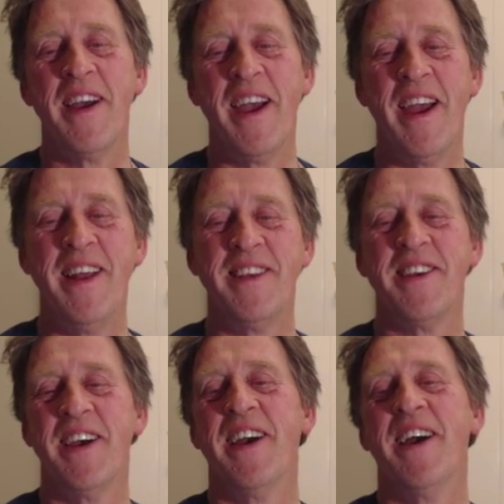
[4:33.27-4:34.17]
And
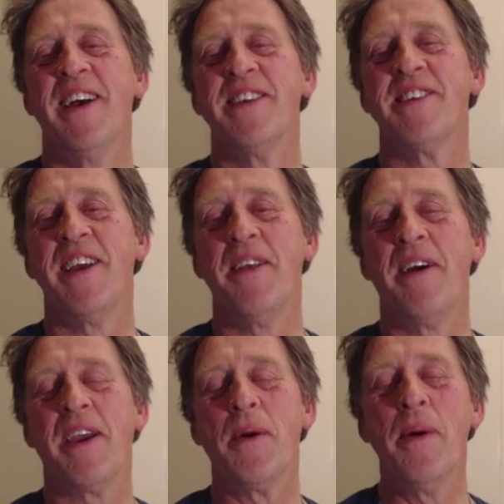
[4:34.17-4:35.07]
so
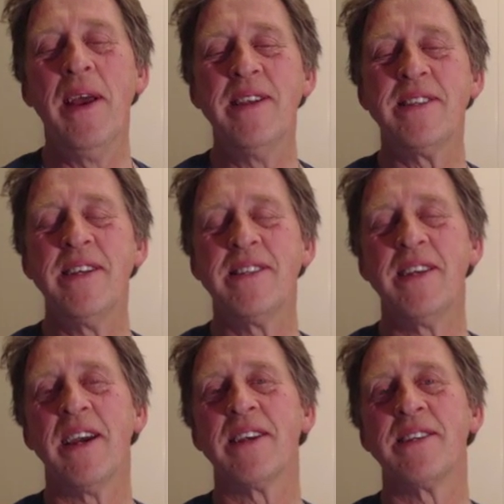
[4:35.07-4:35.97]
anyway, queen
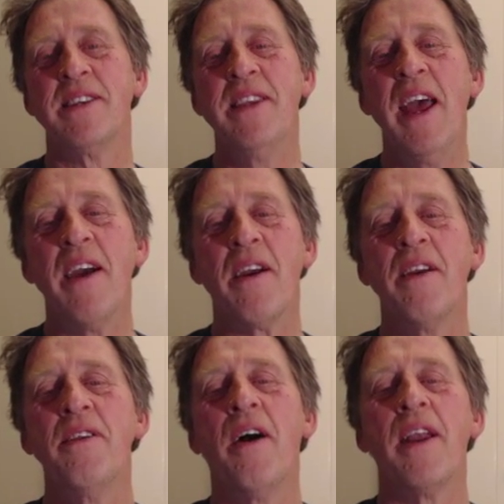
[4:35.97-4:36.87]
c6, and now
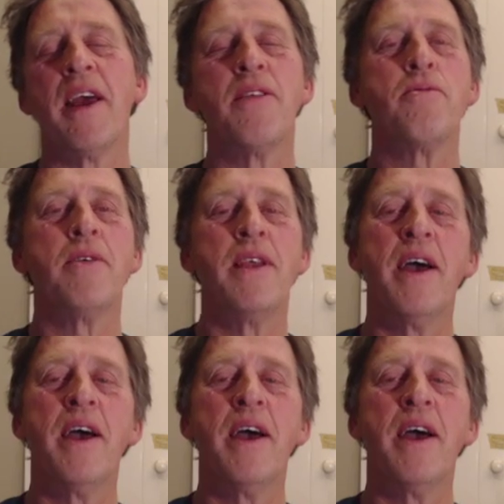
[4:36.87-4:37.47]
go knight a3.